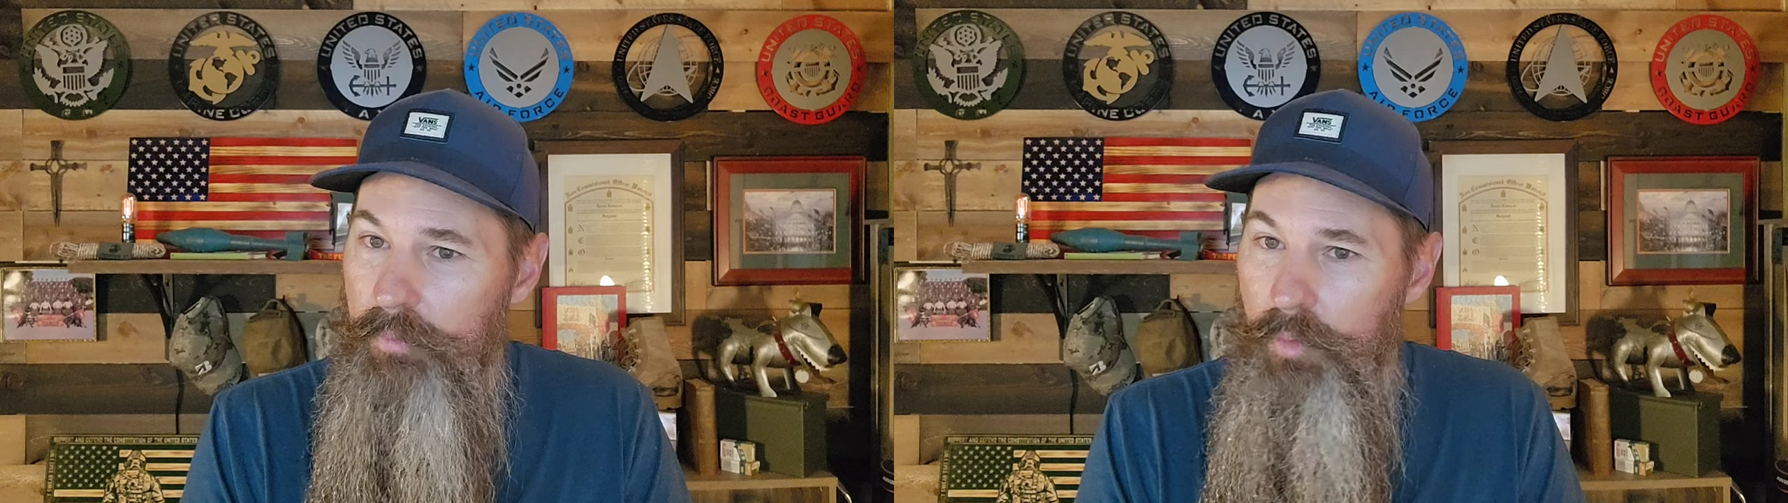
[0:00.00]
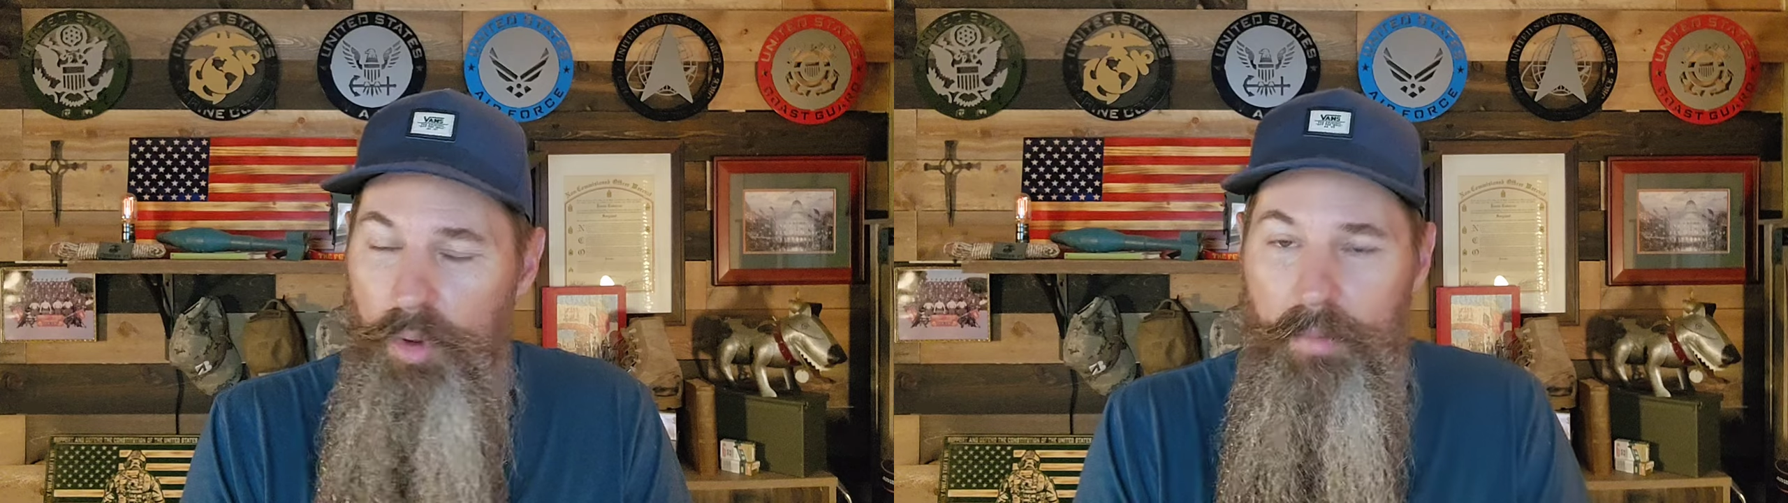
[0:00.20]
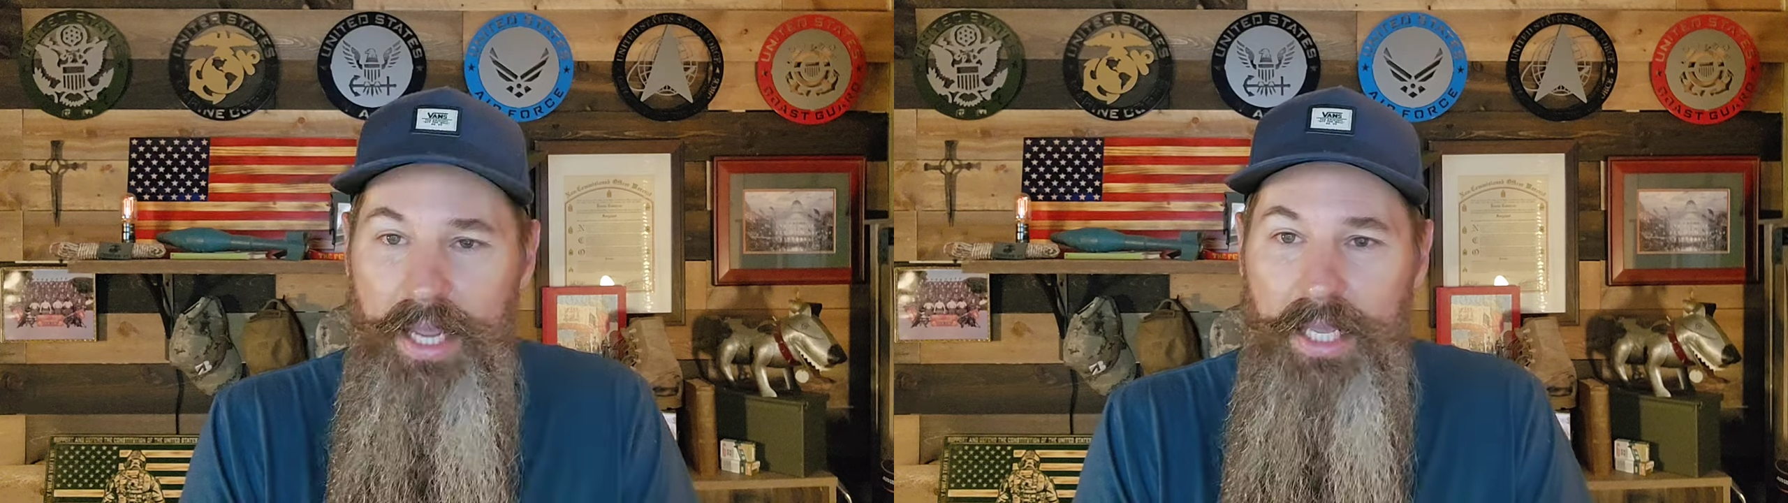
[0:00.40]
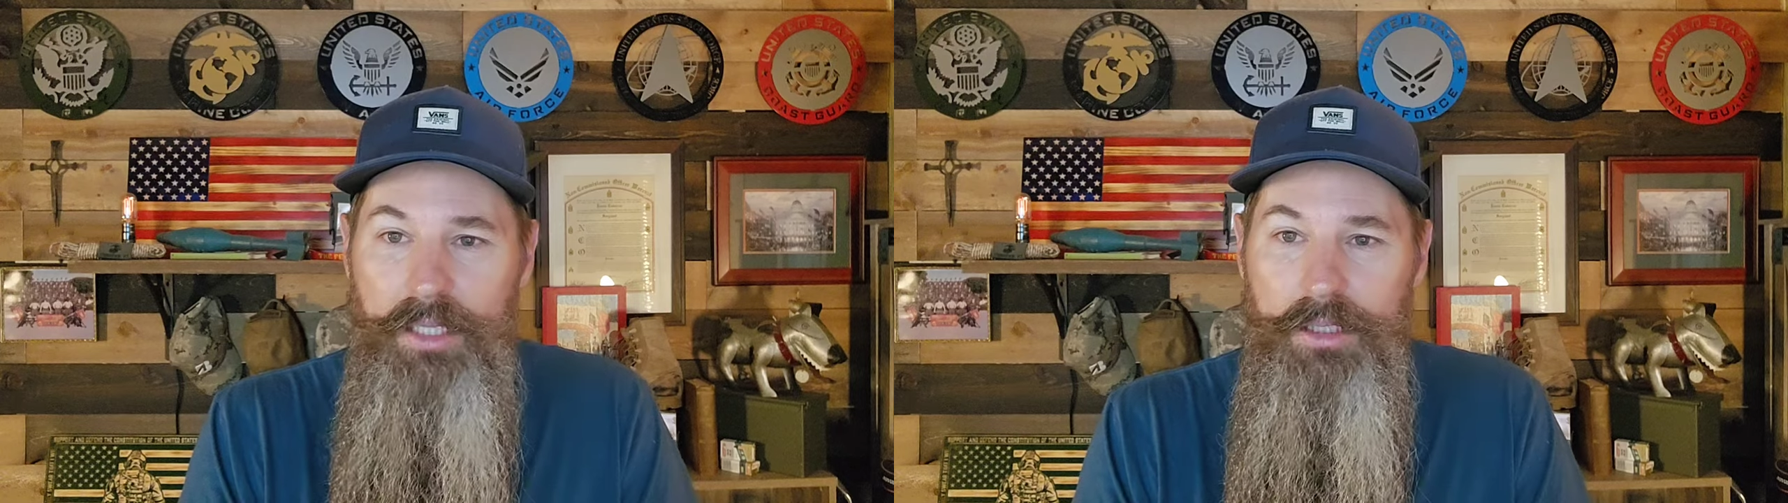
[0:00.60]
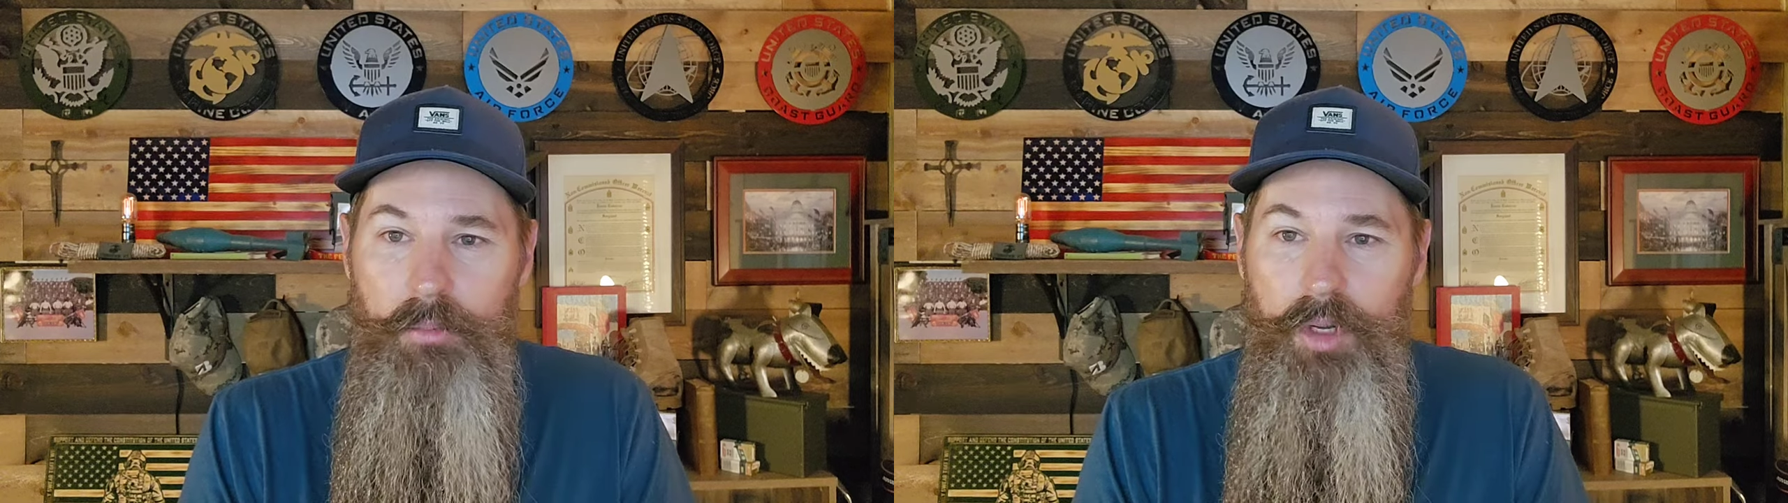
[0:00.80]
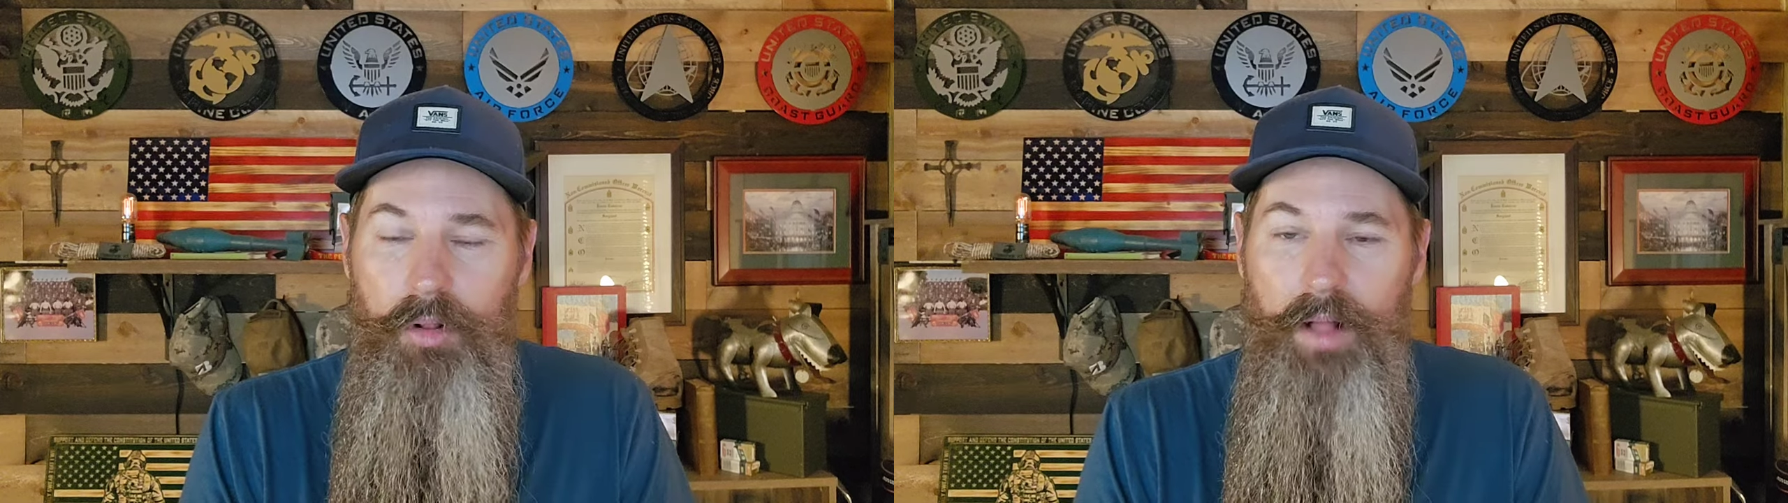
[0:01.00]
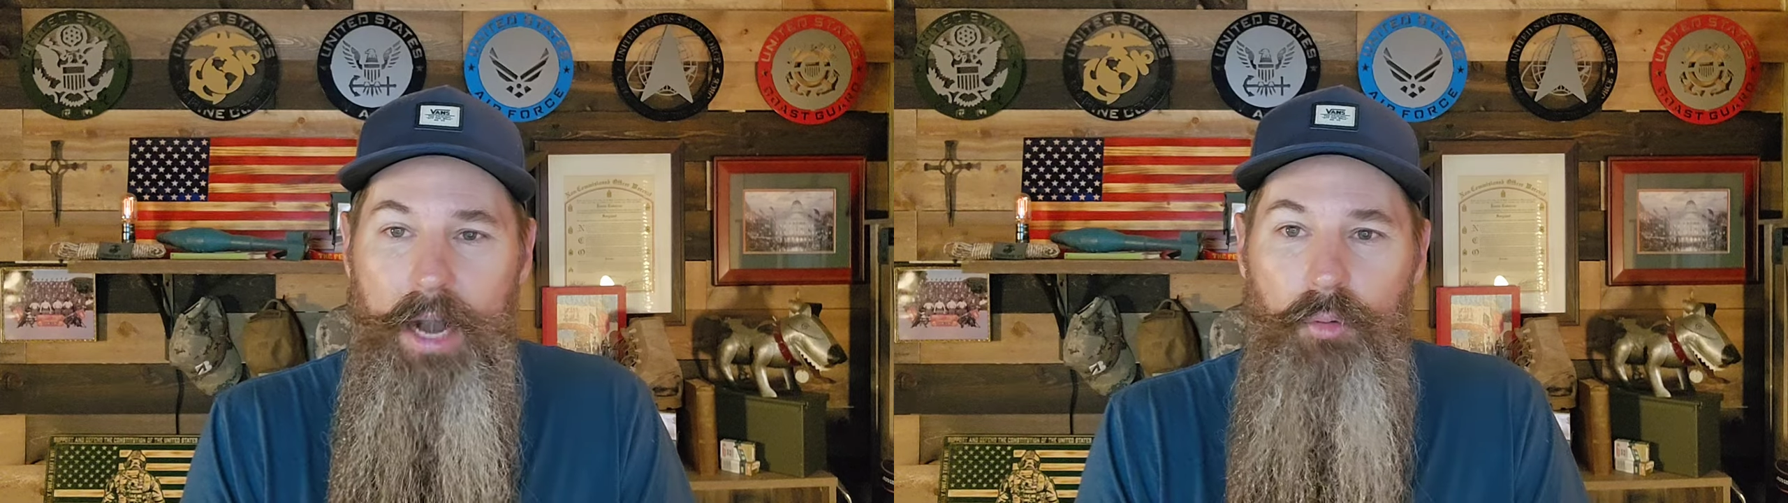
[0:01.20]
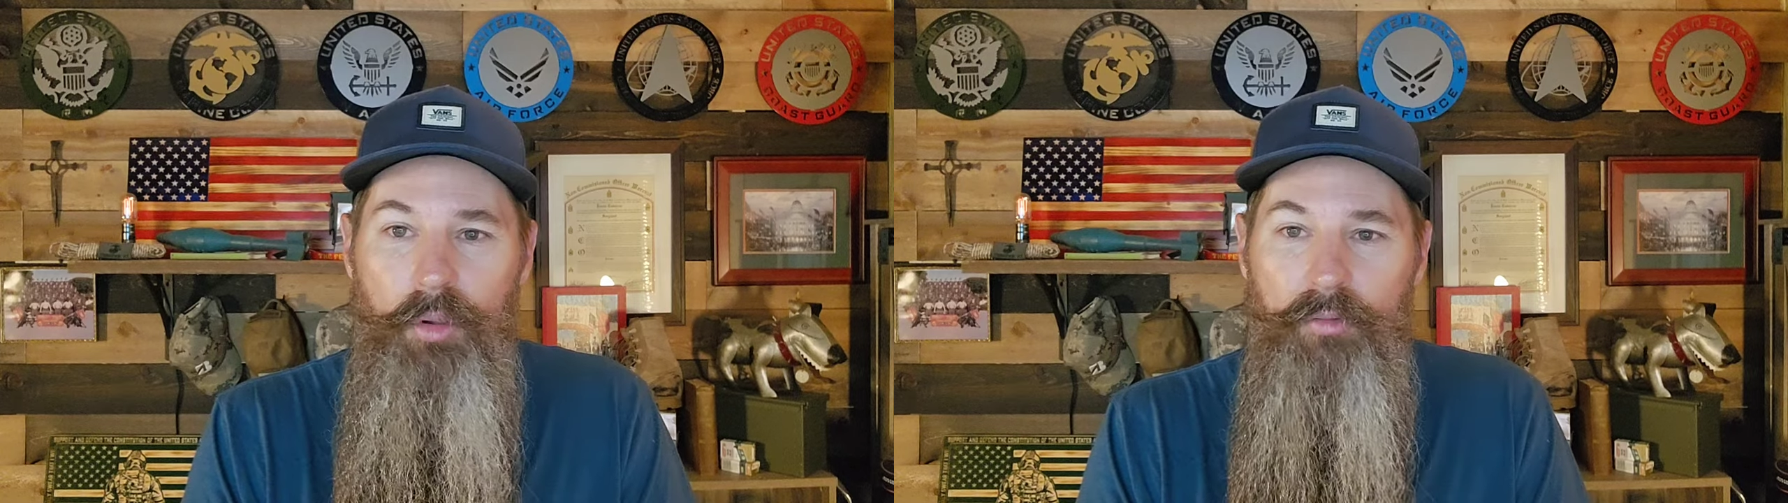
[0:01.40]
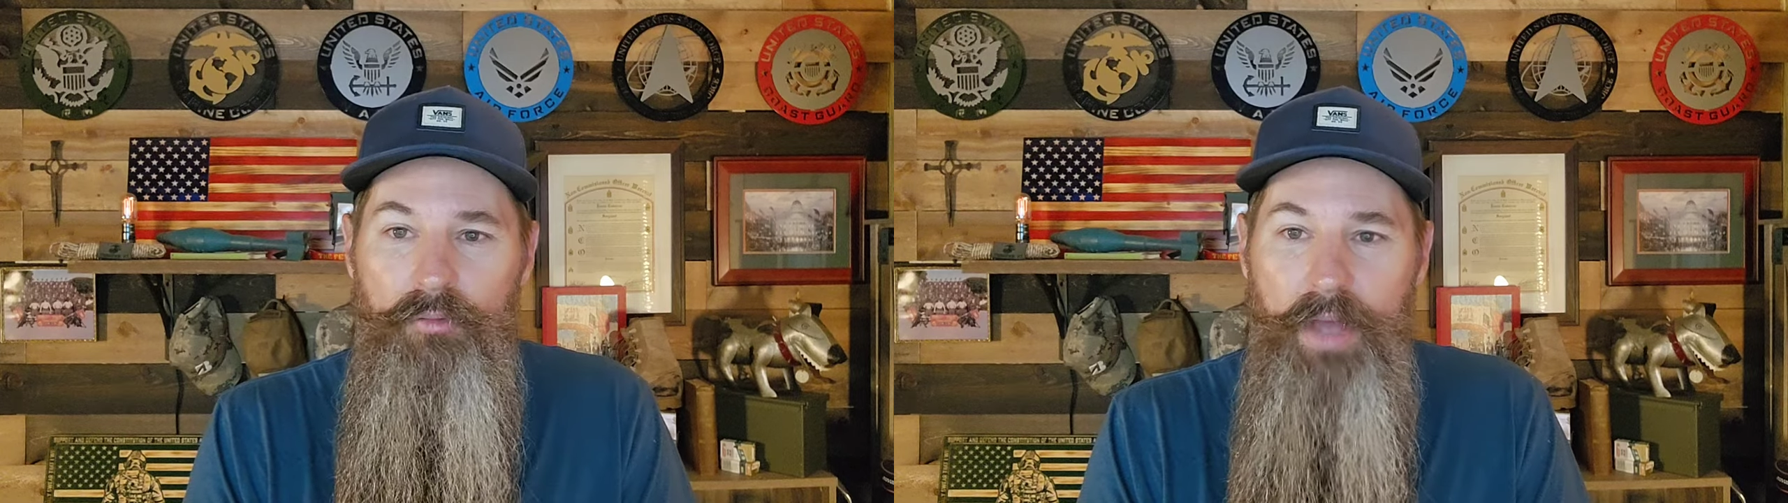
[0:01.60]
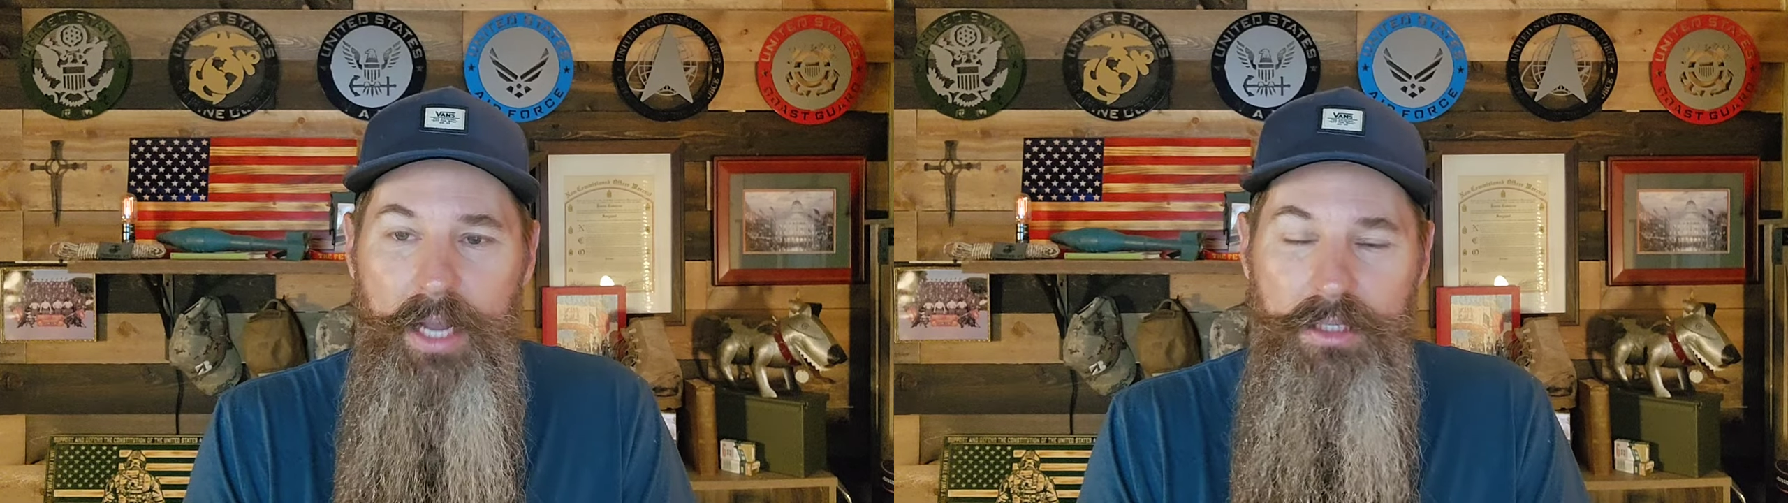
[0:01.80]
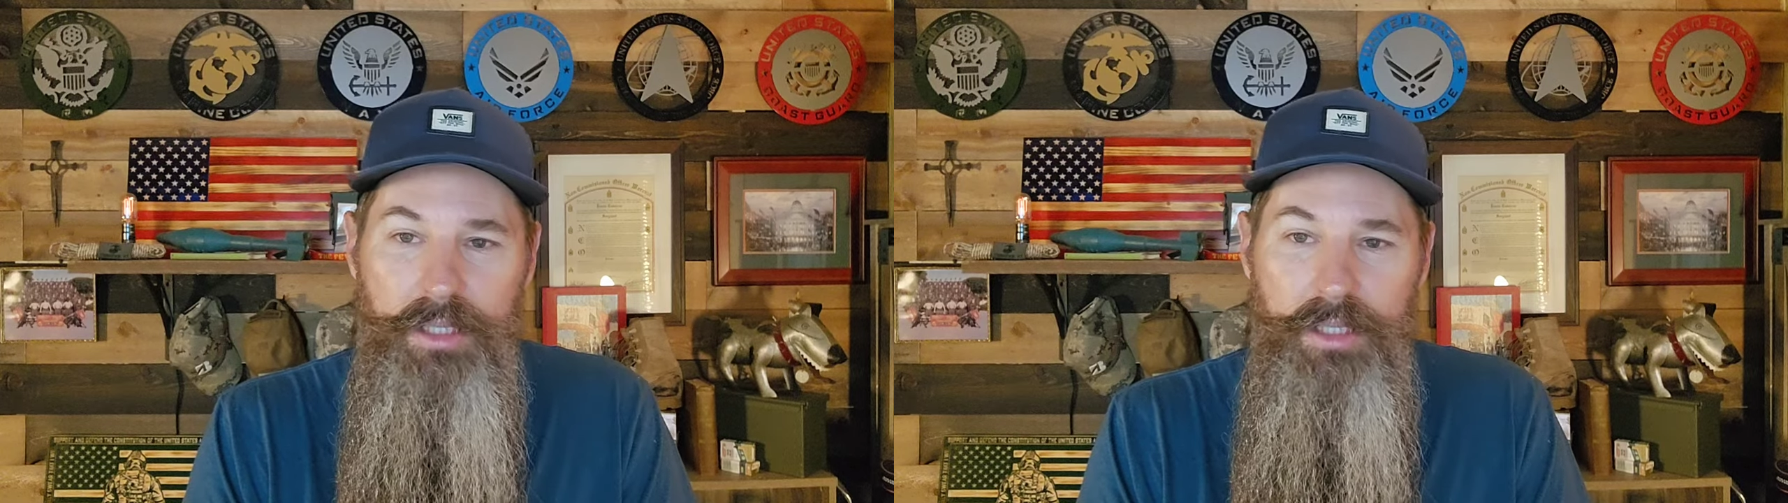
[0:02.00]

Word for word: then we might get some collateral effects